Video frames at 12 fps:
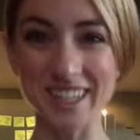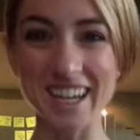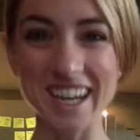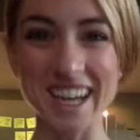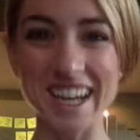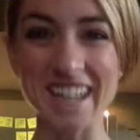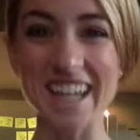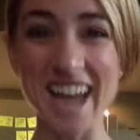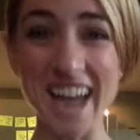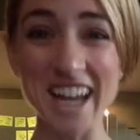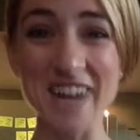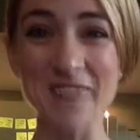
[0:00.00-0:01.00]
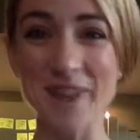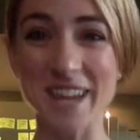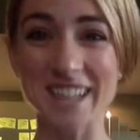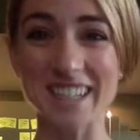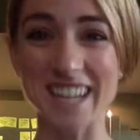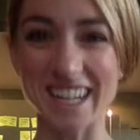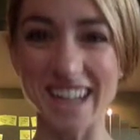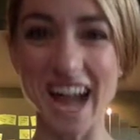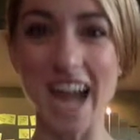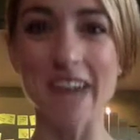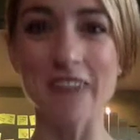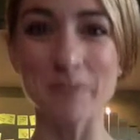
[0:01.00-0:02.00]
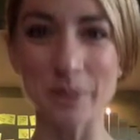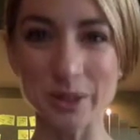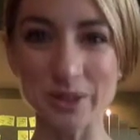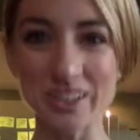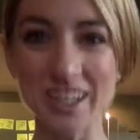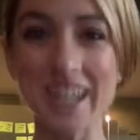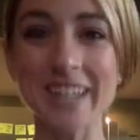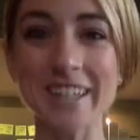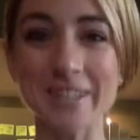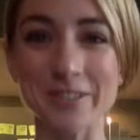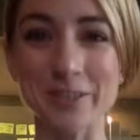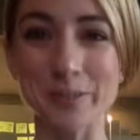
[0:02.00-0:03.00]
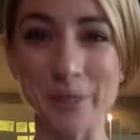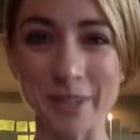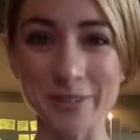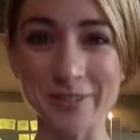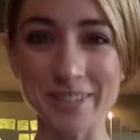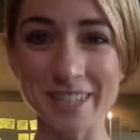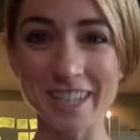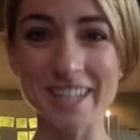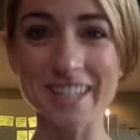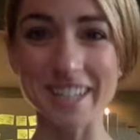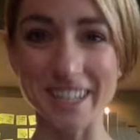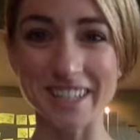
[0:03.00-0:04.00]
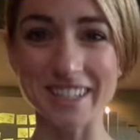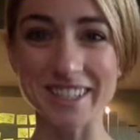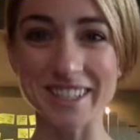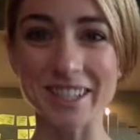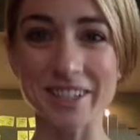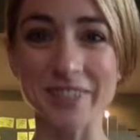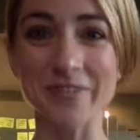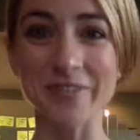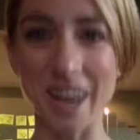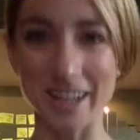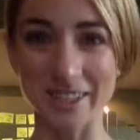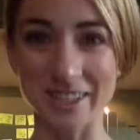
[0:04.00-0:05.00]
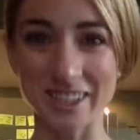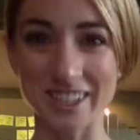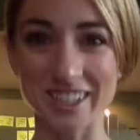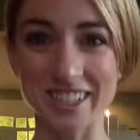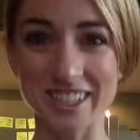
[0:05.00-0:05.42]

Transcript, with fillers: and I cannot wait, and I have built liftUPlift to get us there faster,